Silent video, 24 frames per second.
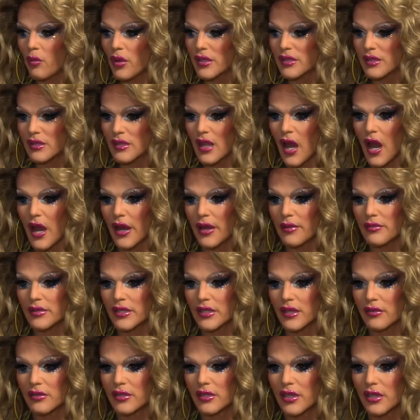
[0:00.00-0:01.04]
It was not. He was
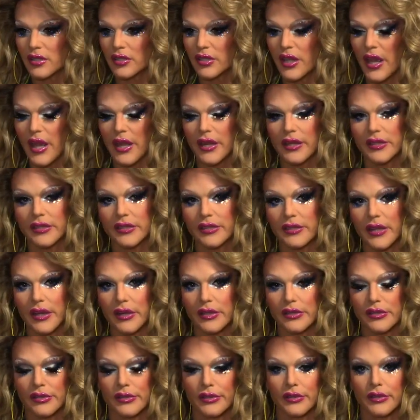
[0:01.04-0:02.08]
downstairs. He hated
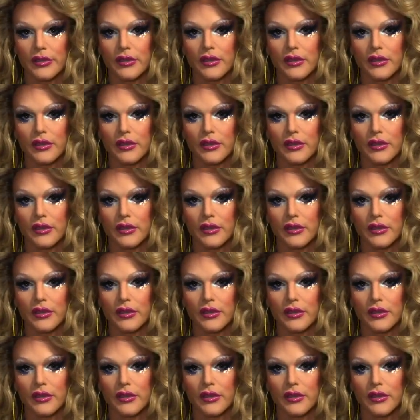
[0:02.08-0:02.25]
stairs.